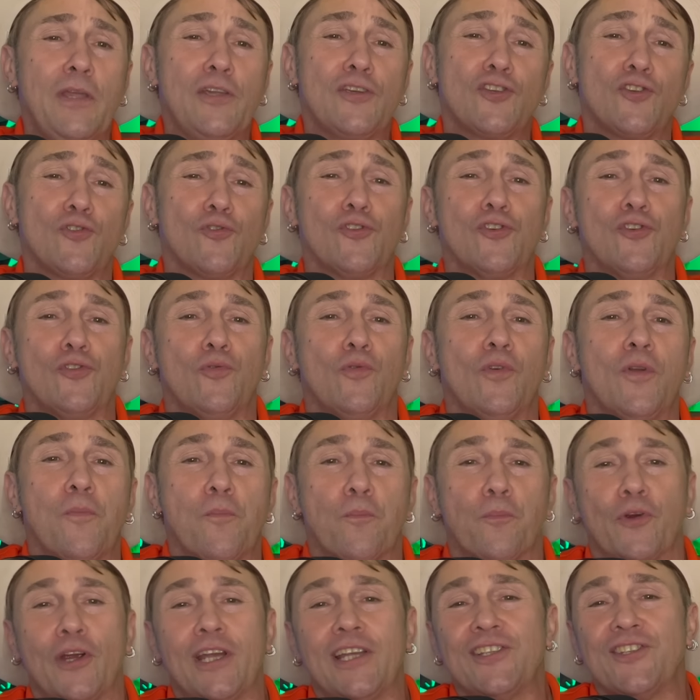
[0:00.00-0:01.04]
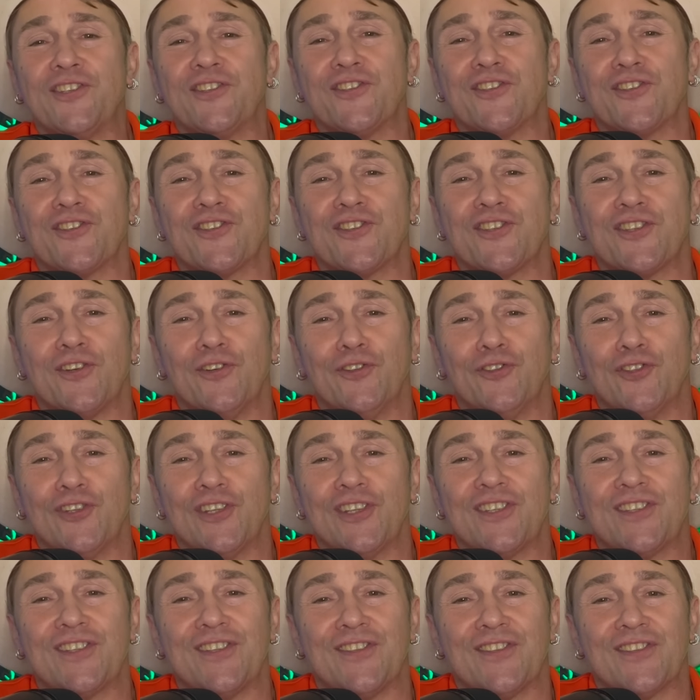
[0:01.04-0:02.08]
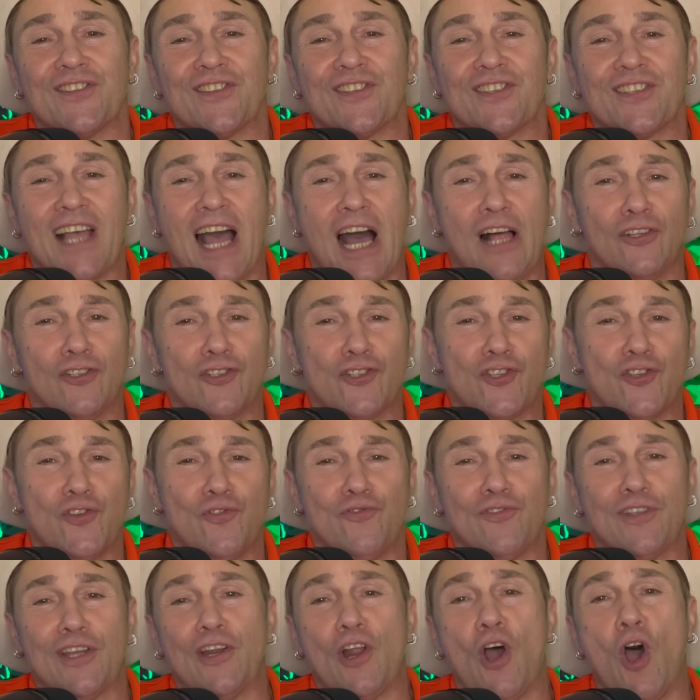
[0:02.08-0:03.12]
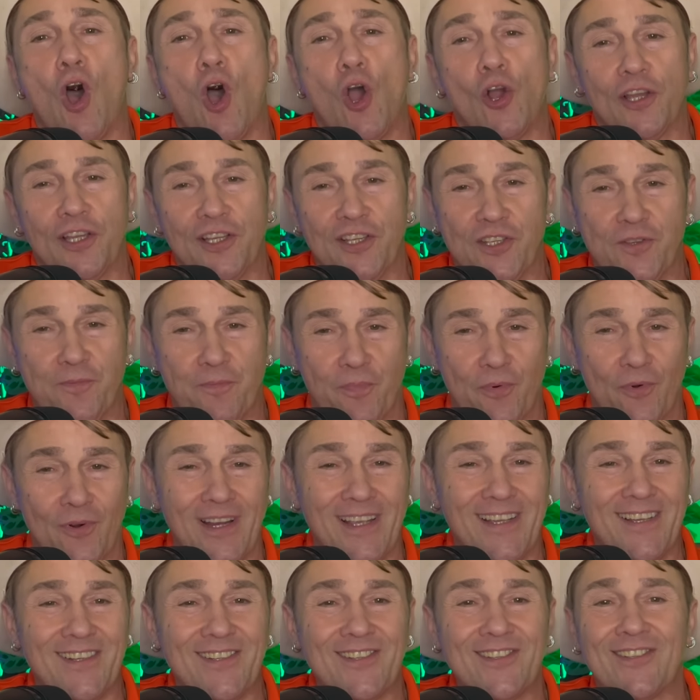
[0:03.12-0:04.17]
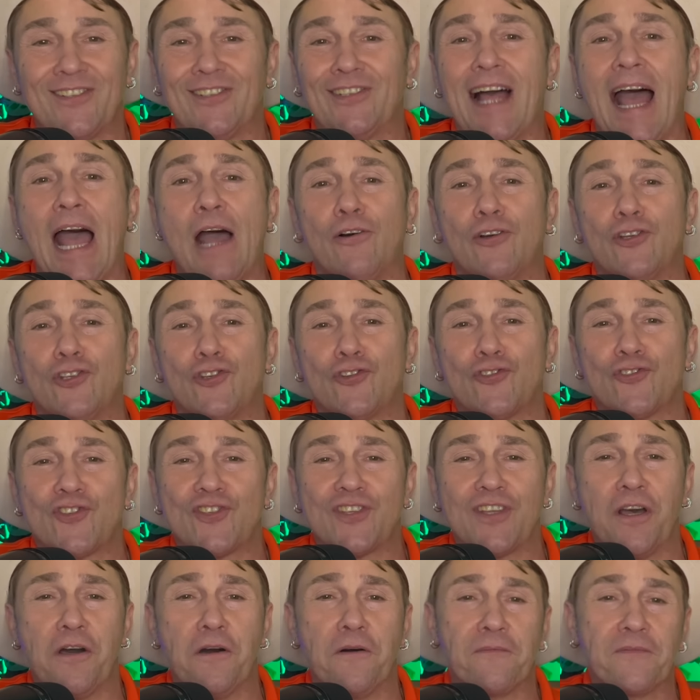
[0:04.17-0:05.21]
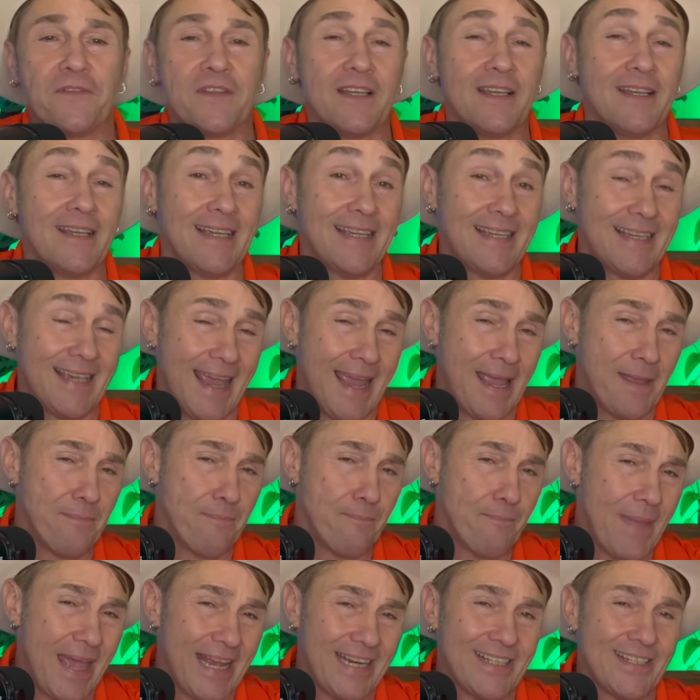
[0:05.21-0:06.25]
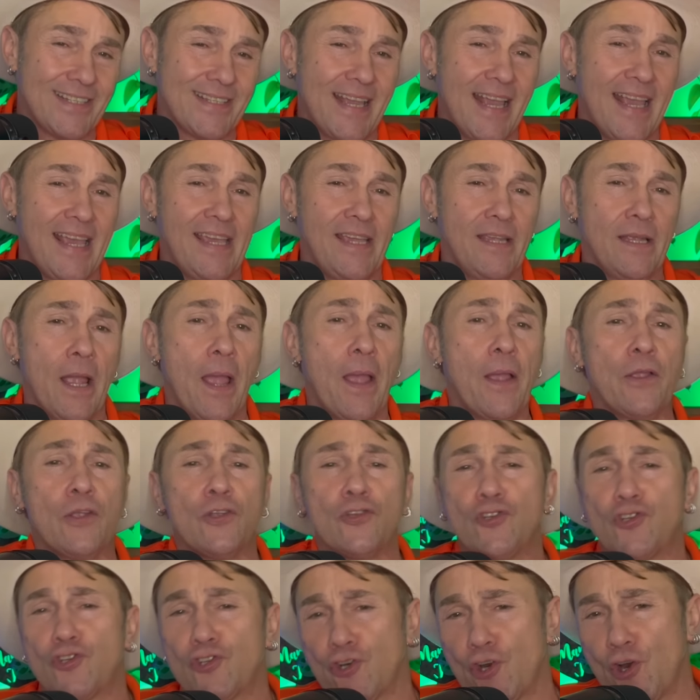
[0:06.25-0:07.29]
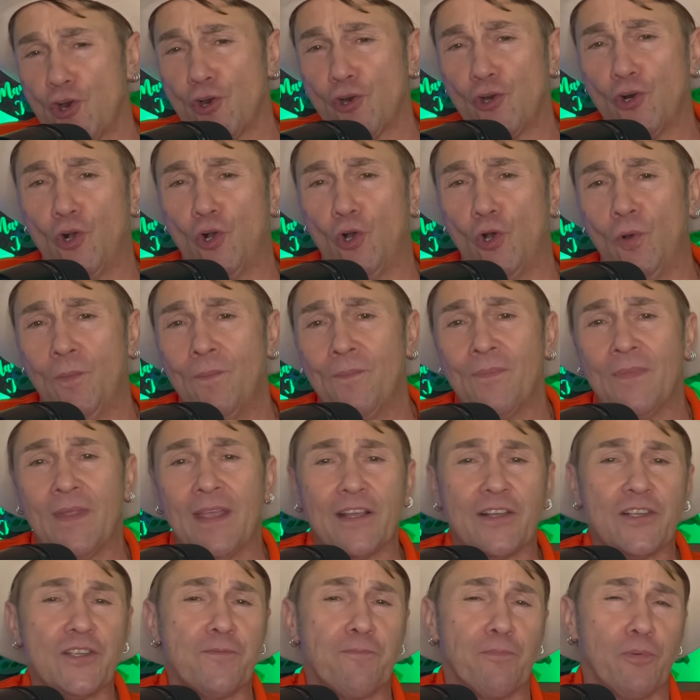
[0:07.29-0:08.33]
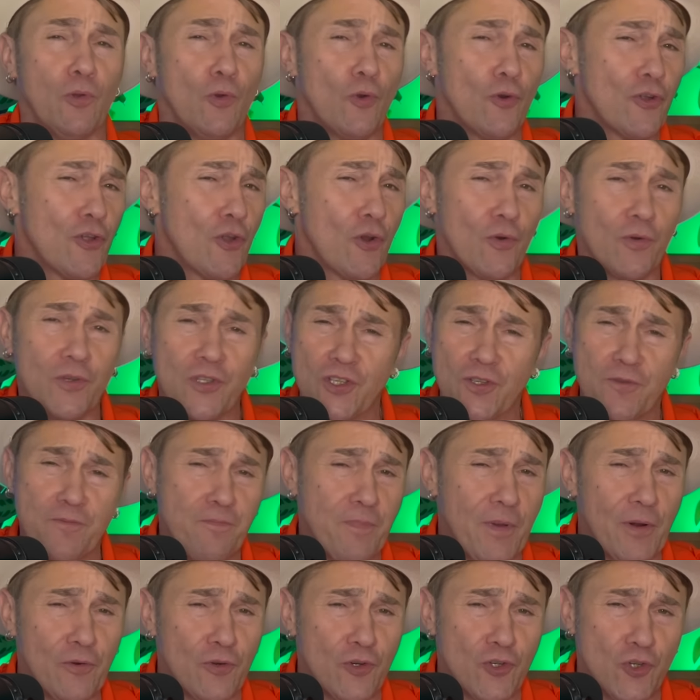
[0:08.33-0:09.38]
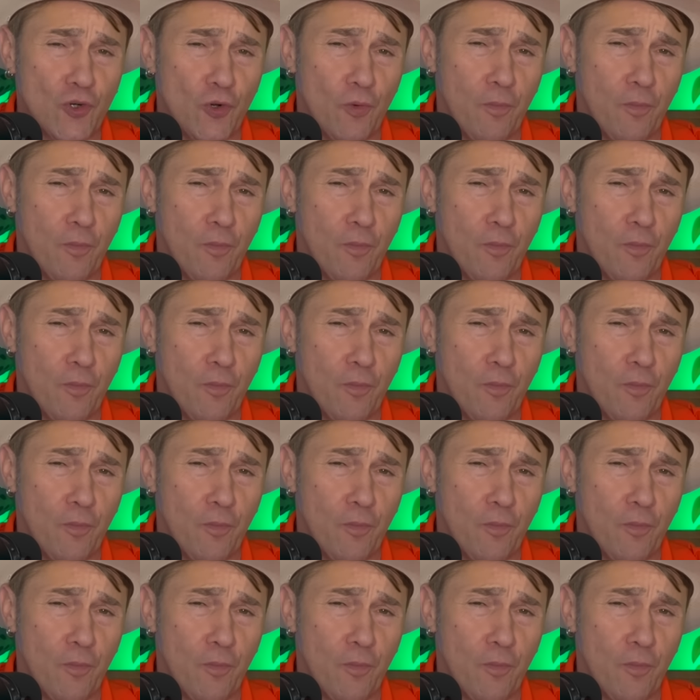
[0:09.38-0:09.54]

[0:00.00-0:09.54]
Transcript: sure to embrace the stillness and the solitude that August brings, allowing yourself to, again, meditate, journal, explore your spiritual